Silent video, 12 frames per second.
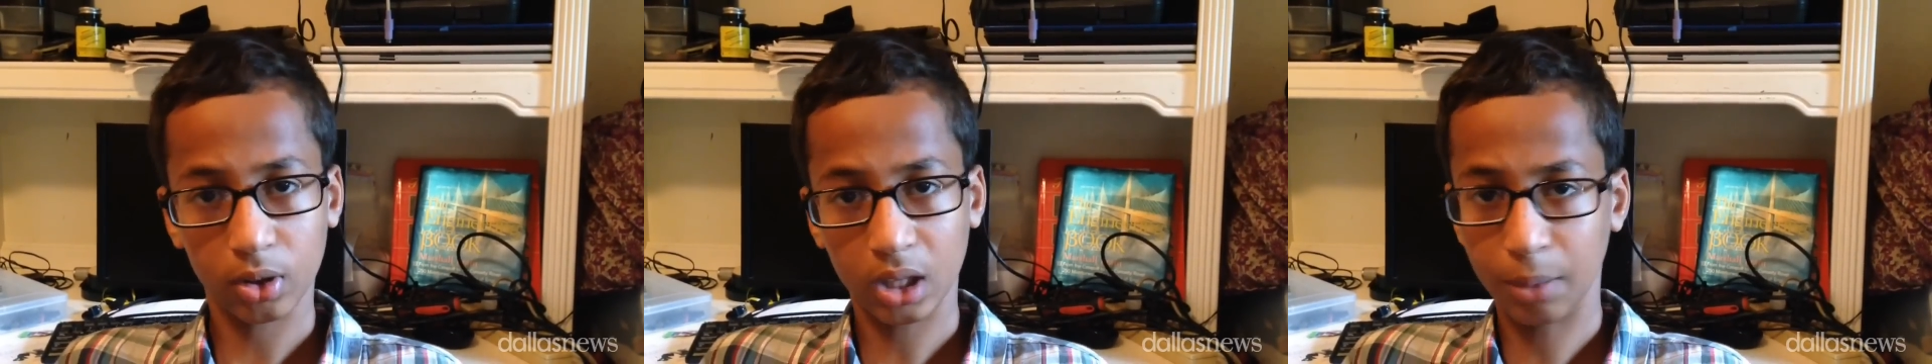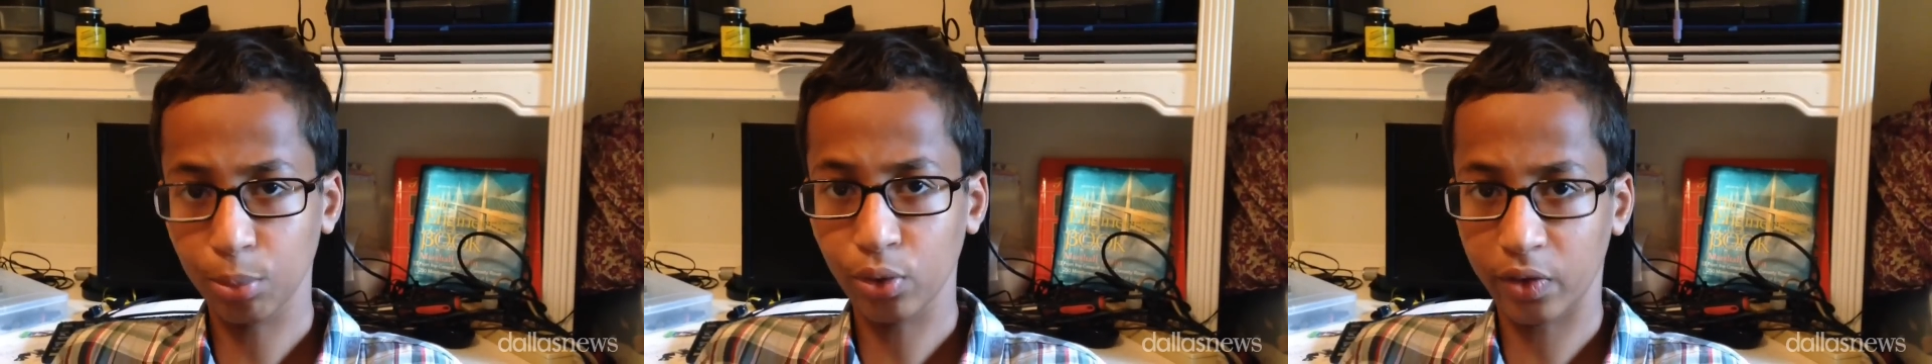
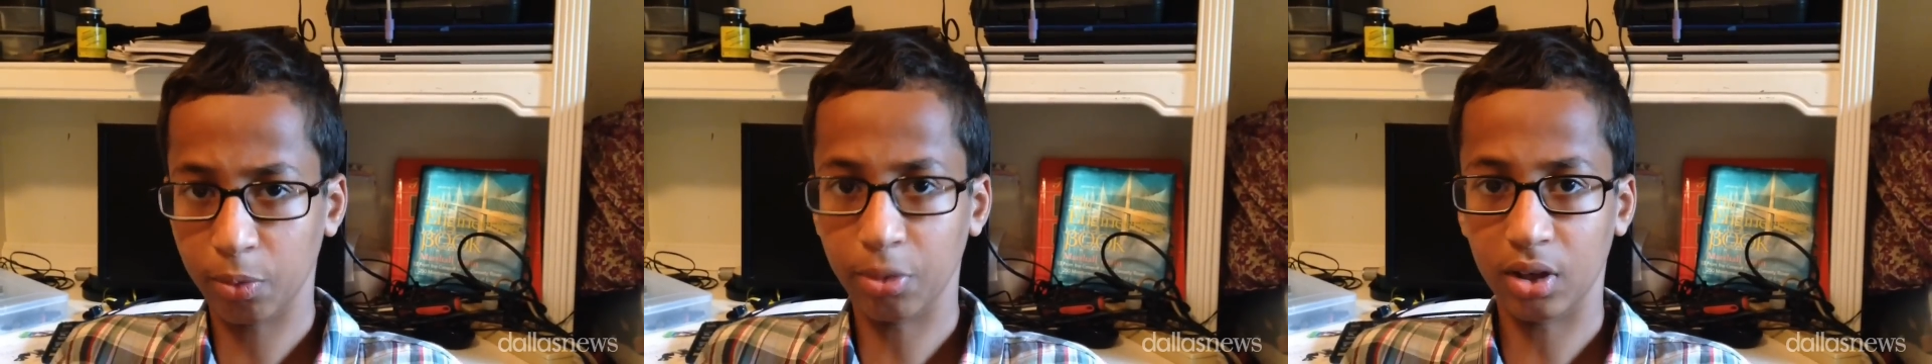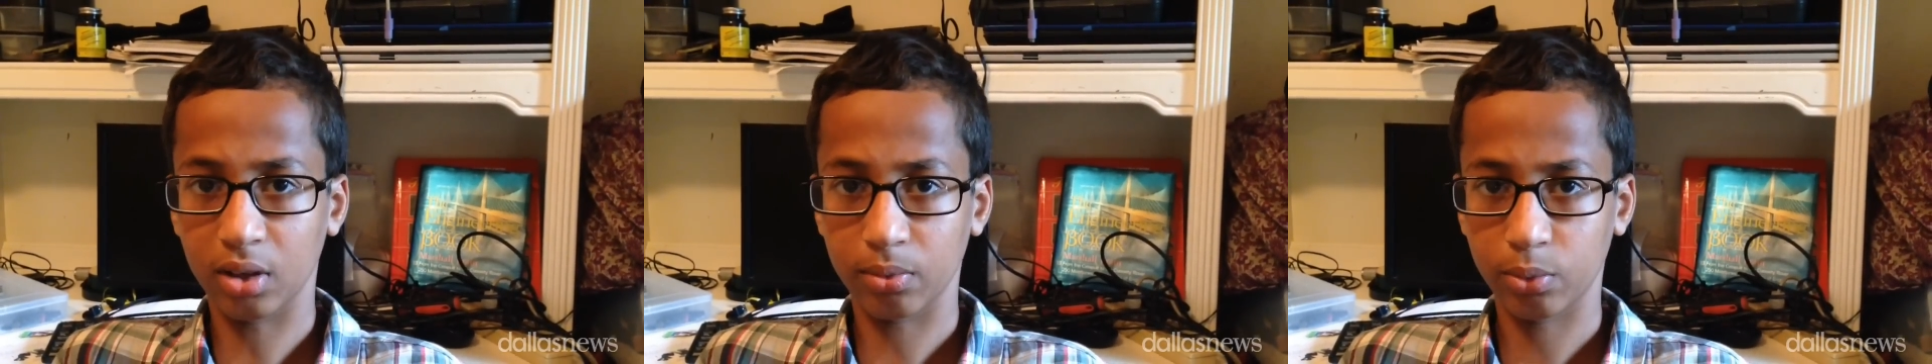a movie
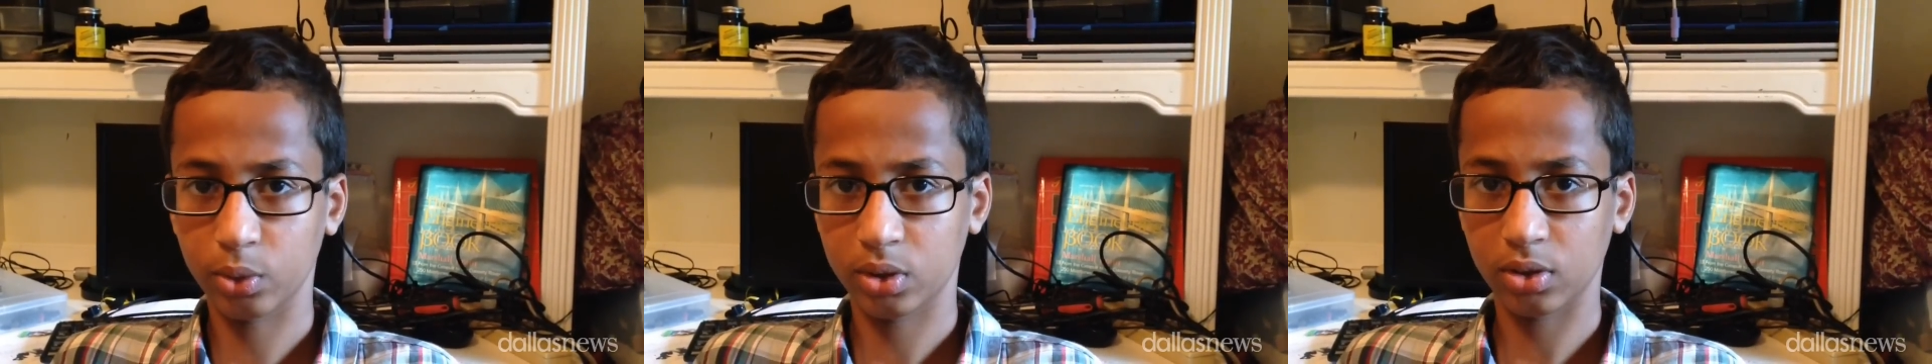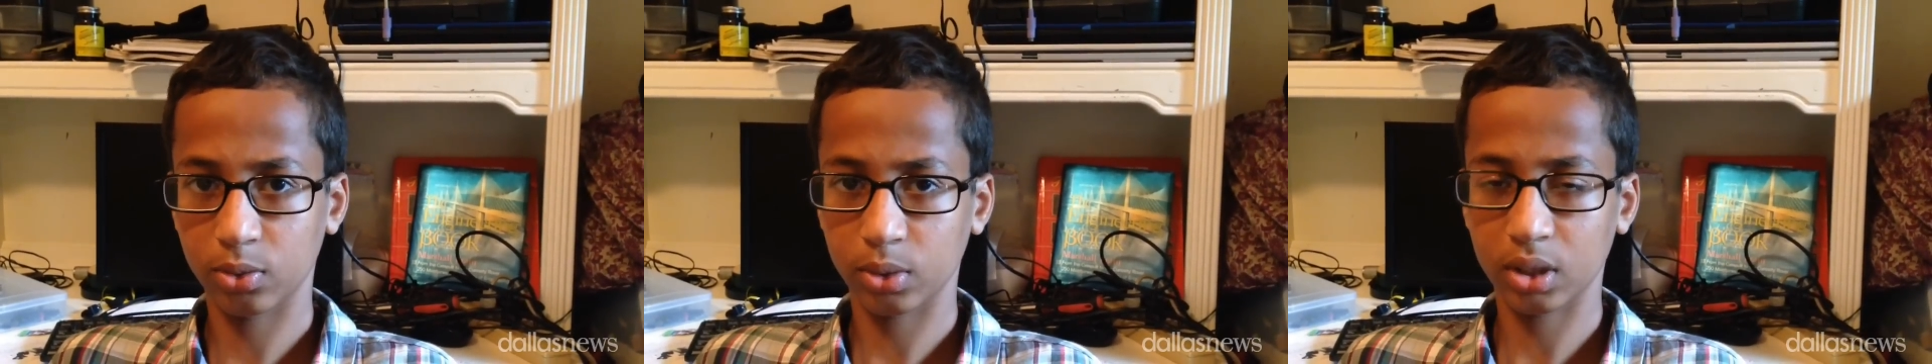bomb,
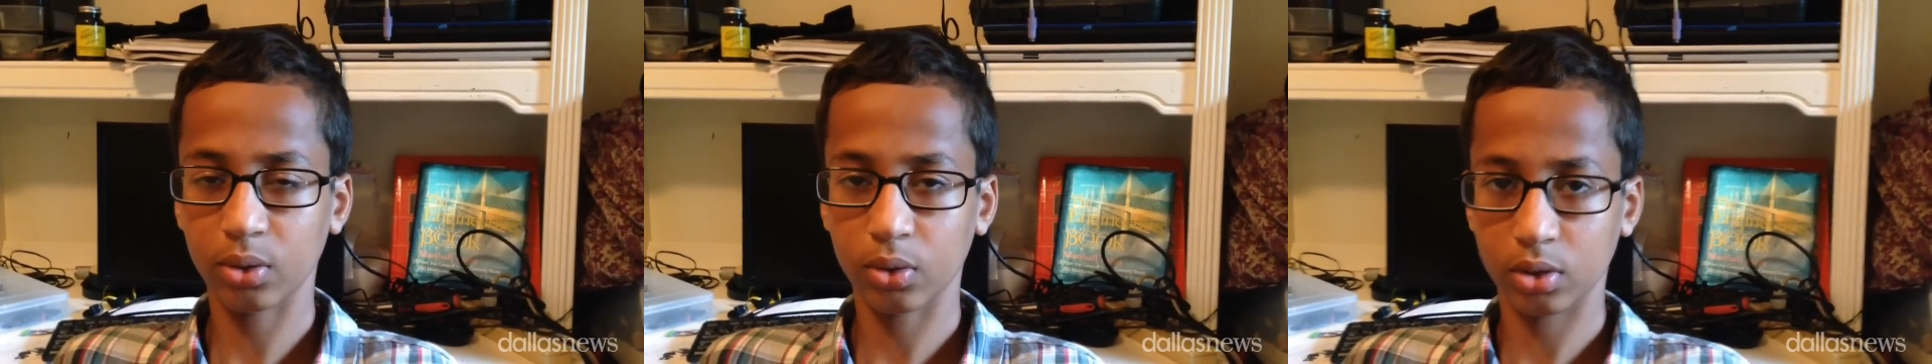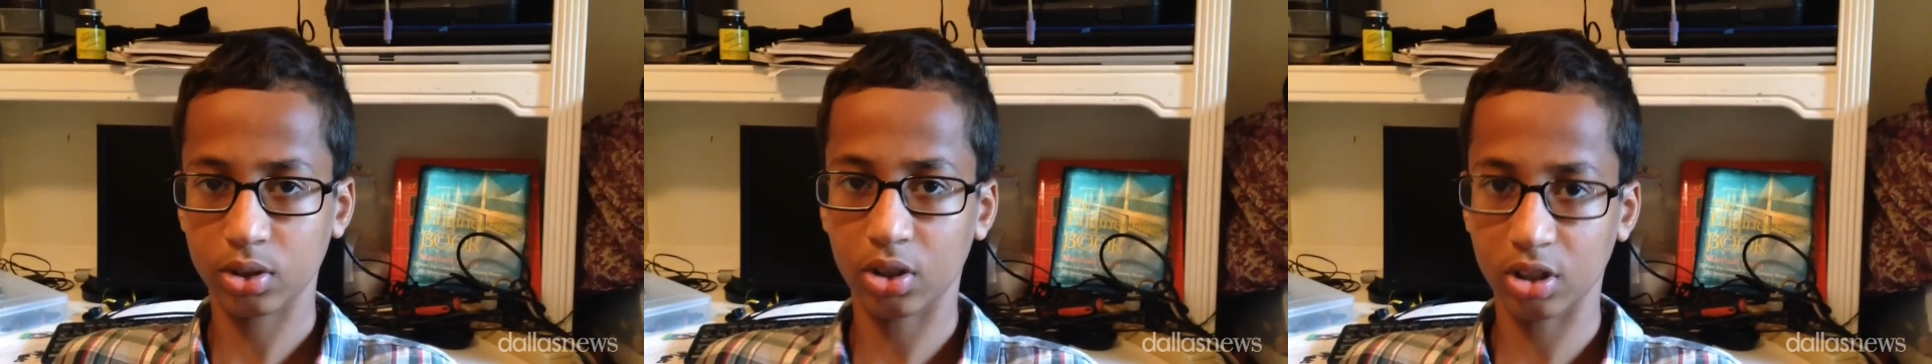which is what they
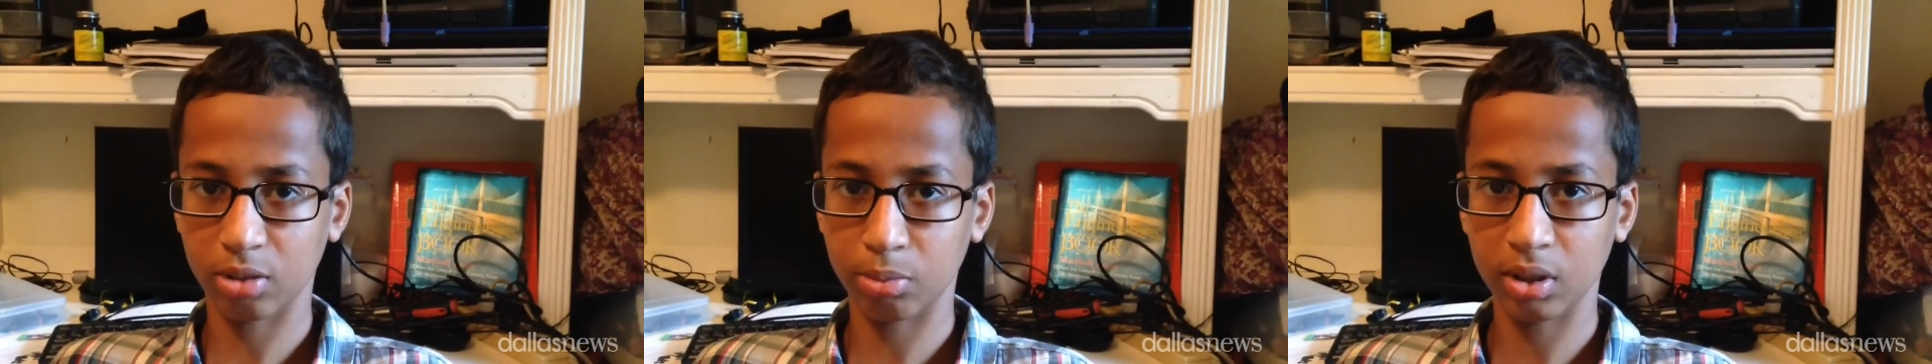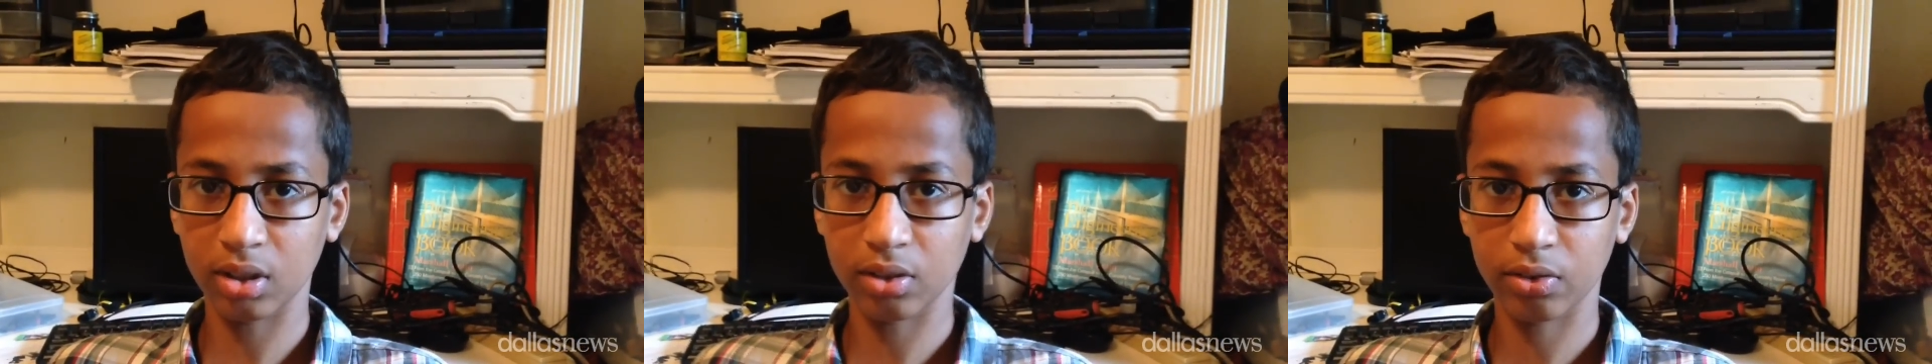were charging
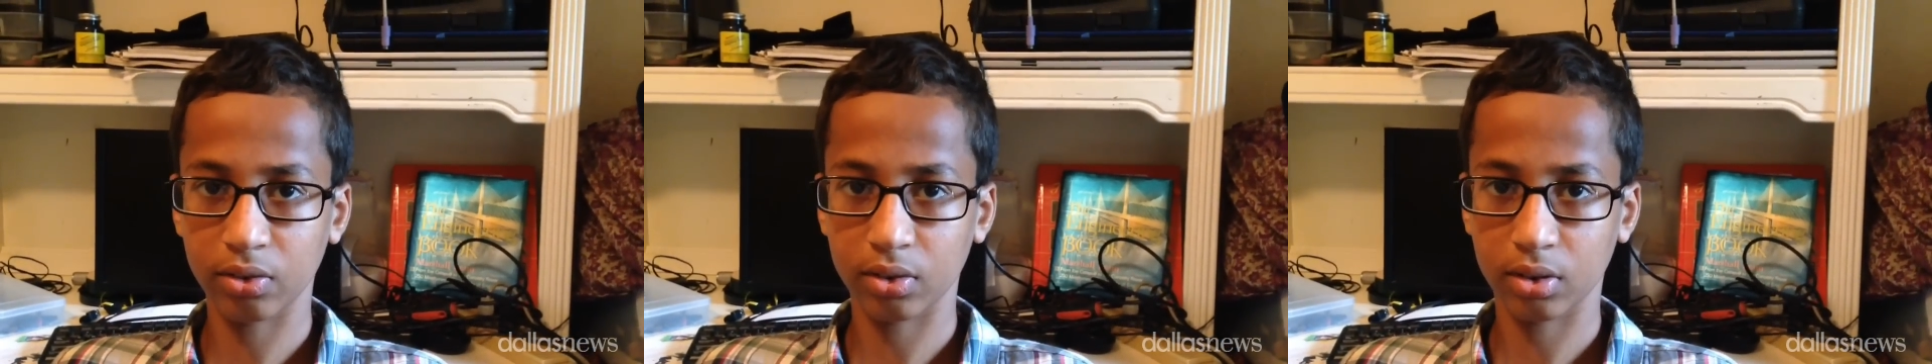me of.